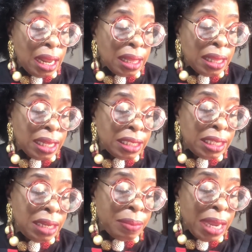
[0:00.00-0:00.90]
that
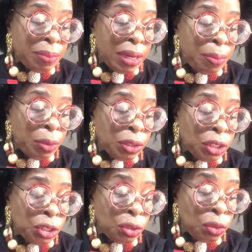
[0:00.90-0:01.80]
ye might be a
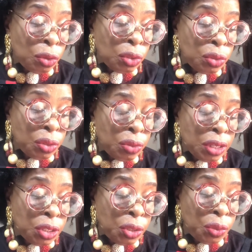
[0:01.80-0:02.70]
possession unto the
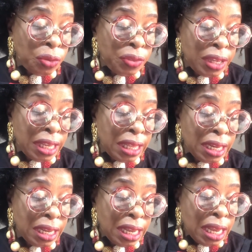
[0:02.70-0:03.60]
residue of the
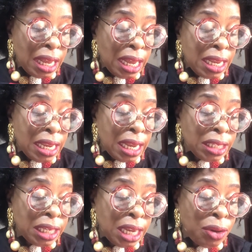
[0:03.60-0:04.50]
heathen, and ye are
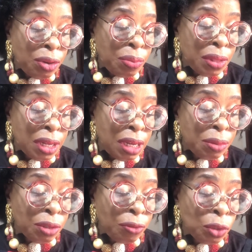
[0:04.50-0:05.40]
taken up in the
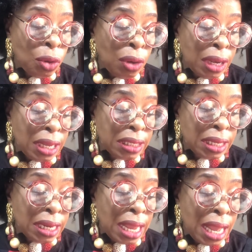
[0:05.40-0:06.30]
lips of talkers,
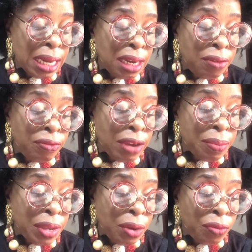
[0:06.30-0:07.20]
and are an
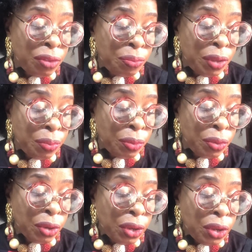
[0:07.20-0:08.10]
infamy of the people.
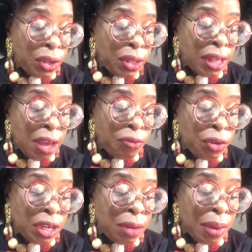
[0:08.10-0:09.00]

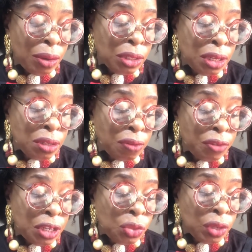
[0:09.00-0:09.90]
Therefore, ye mountains of
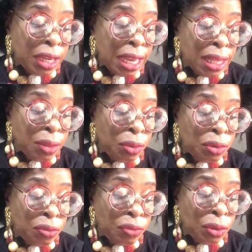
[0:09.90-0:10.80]
Israel, hear the
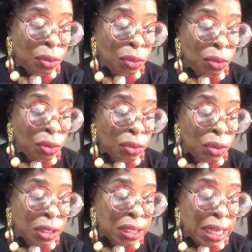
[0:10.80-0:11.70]
word of the Lord God.
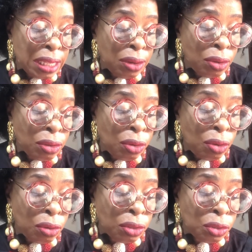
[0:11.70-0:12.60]
Thus saith the Lord
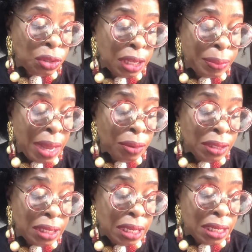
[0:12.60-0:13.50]
God to the
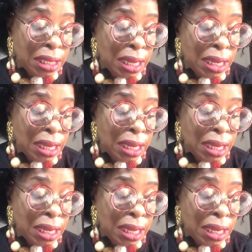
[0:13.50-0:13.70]
mountains,